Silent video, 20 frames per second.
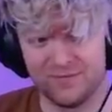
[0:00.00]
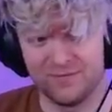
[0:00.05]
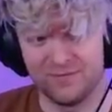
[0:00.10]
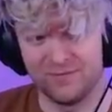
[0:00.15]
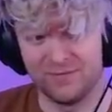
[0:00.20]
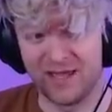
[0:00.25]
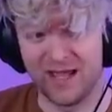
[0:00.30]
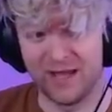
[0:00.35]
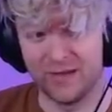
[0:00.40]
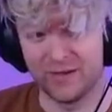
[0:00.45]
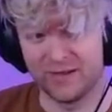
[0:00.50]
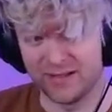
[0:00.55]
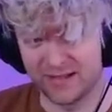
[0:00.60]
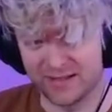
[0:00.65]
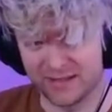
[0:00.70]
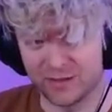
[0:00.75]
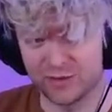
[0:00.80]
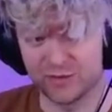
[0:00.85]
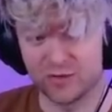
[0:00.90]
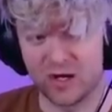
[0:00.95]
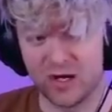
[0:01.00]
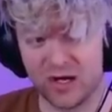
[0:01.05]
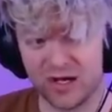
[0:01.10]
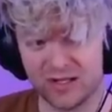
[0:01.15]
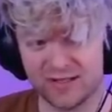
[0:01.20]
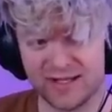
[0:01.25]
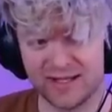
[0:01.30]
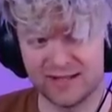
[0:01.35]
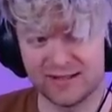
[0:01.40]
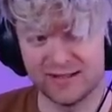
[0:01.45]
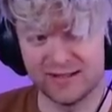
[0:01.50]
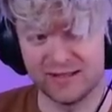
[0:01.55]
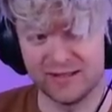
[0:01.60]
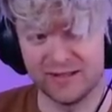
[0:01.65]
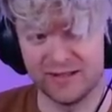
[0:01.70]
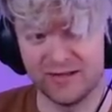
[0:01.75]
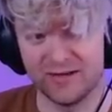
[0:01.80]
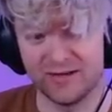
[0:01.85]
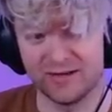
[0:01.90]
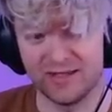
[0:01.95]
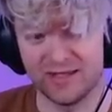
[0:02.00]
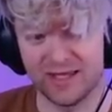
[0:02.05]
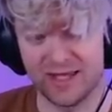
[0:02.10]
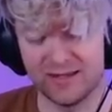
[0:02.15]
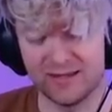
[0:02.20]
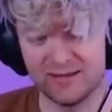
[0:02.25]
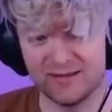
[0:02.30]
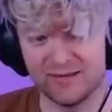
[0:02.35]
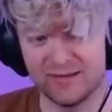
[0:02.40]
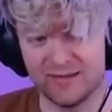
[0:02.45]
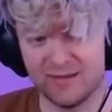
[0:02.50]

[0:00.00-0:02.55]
Now, it is a draw technically here at the end,